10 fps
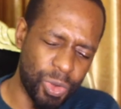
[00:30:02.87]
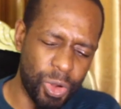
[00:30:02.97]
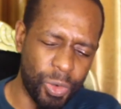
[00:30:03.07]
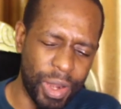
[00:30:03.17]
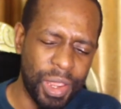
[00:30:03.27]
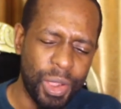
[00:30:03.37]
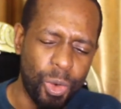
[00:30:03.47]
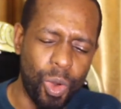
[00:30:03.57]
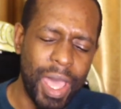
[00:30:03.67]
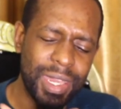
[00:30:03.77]
all right,
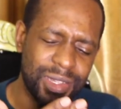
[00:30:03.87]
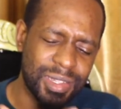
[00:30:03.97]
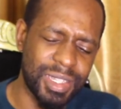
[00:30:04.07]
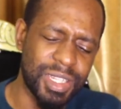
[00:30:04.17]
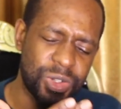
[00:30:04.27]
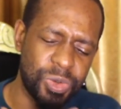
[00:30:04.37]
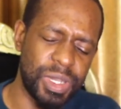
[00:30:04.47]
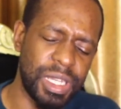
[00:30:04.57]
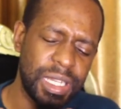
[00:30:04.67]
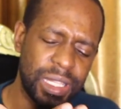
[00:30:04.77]
what is it
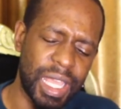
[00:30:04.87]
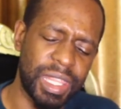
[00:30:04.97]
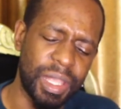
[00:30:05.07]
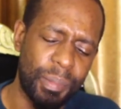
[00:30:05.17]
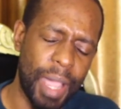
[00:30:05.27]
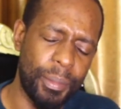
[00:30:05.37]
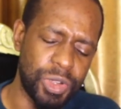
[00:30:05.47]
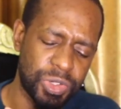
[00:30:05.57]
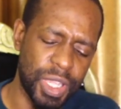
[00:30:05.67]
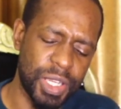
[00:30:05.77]
really that the Bible
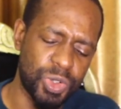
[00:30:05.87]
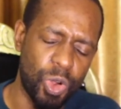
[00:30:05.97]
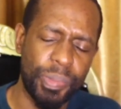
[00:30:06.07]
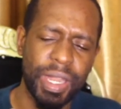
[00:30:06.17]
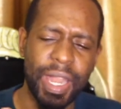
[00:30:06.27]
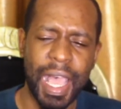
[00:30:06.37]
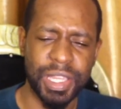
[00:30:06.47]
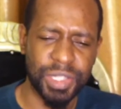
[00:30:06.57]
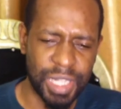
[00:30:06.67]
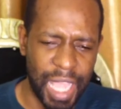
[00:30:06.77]
is trying to open
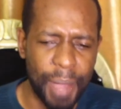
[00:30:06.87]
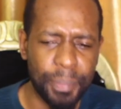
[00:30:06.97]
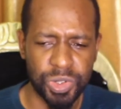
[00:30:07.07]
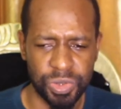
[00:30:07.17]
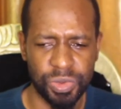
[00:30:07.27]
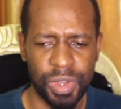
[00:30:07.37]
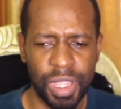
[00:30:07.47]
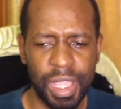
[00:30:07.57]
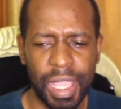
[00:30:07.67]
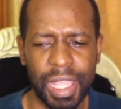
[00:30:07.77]
us up to?
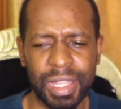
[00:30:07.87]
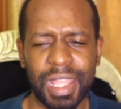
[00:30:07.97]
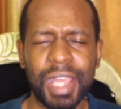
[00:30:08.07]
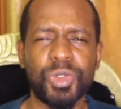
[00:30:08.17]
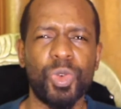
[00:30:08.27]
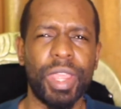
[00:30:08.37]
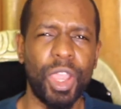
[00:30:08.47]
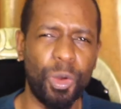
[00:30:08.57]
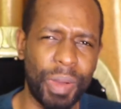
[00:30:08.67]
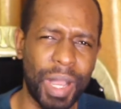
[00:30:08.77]
And that will
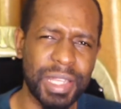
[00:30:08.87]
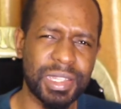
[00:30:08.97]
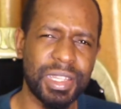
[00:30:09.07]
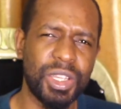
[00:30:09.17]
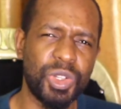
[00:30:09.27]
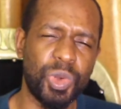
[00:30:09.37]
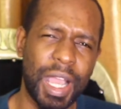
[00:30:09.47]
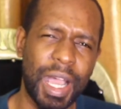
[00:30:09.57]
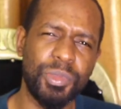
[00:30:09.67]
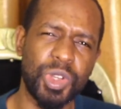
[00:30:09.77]
help us to
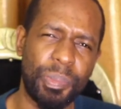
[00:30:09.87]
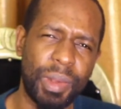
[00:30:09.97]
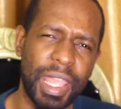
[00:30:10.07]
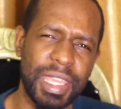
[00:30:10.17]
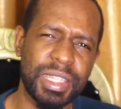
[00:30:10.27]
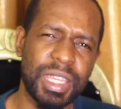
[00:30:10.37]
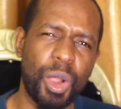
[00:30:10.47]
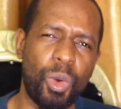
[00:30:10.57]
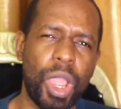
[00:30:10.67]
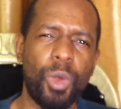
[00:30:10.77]
come to a place
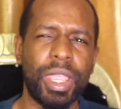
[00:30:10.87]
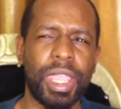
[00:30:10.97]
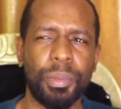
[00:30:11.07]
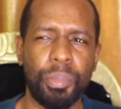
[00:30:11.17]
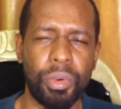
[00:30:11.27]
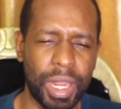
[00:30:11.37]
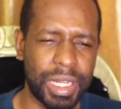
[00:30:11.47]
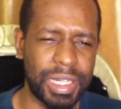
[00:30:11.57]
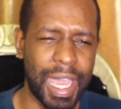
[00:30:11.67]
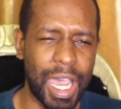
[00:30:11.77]
where we can
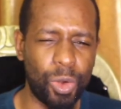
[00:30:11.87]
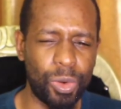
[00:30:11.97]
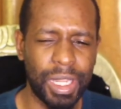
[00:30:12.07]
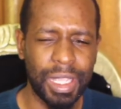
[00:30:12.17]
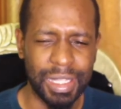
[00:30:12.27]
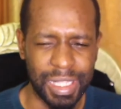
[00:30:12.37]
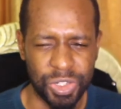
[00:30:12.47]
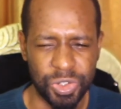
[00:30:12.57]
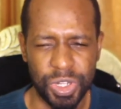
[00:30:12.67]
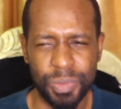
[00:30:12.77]
break down the
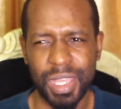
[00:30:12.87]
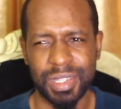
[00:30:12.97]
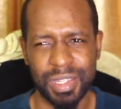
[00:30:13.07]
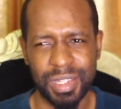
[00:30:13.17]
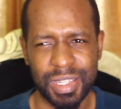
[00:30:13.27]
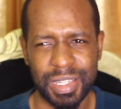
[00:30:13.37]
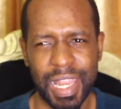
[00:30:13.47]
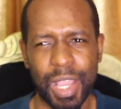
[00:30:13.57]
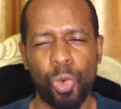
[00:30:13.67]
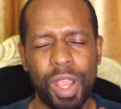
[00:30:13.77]
dream as it is.
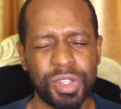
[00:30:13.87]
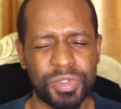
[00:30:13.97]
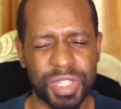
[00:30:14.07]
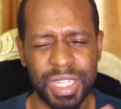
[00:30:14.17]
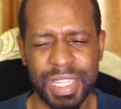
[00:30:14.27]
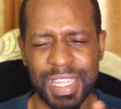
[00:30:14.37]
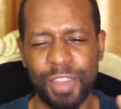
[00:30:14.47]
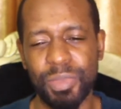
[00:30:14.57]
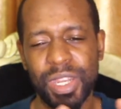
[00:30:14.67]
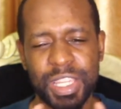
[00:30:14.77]
Like what you've seen, as
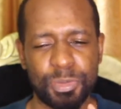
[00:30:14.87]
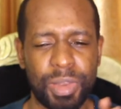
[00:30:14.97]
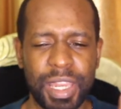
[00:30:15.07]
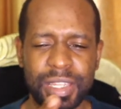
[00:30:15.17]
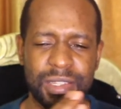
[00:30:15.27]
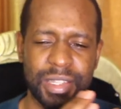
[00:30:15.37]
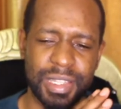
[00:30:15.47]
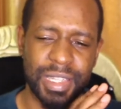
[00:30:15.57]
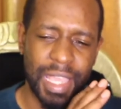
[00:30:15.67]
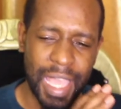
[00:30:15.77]
I've been explaining
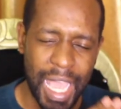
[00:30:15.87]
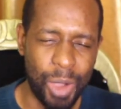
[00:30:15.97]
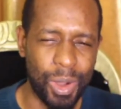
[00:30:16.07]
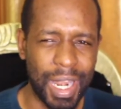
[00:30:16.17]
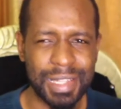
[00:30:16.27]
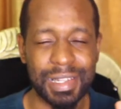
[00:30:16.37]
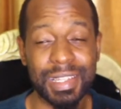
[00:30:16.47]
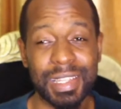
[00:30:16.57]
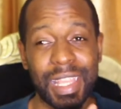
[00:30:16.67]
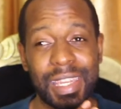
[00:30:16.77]
since our last
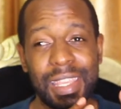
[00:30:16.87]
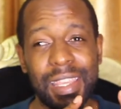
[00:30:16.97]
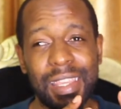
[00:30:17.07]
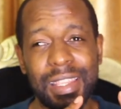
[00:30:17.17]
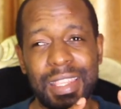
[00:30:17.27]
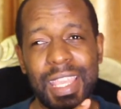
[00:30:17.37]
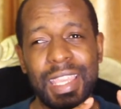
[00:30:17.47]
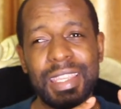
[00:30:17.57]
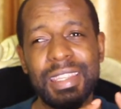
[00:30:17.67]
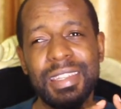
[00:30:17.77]
lesson, that there
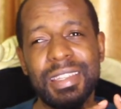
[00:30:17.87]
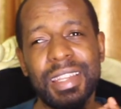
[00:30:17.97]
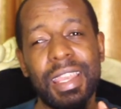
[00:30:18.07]
is